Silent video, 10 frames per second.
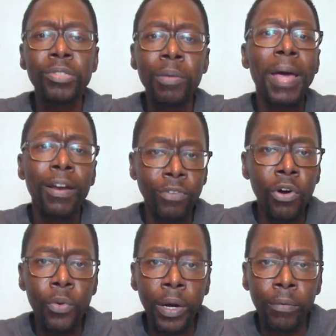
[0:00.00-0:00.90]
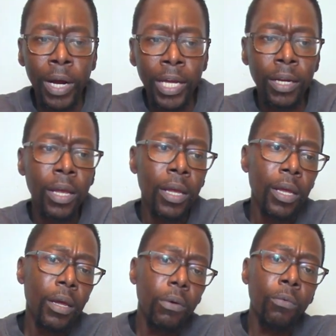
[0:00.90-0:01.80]
up out of nowhere, right?
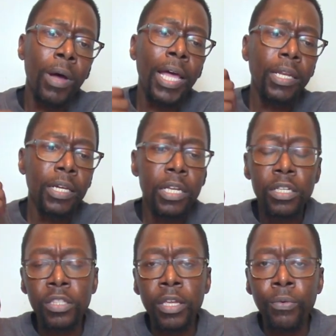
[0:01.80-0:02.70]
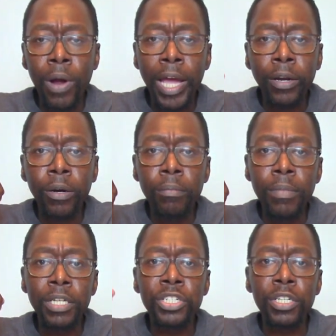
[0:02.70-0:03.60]
Why does the writer
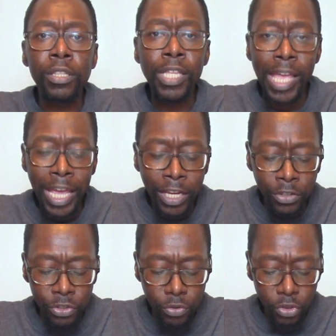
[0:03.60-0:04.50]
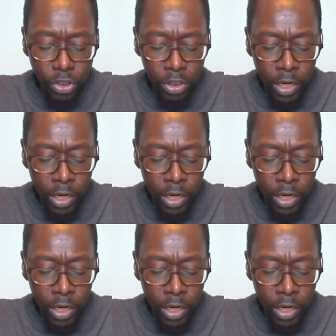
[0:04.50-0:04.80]
mention the angels?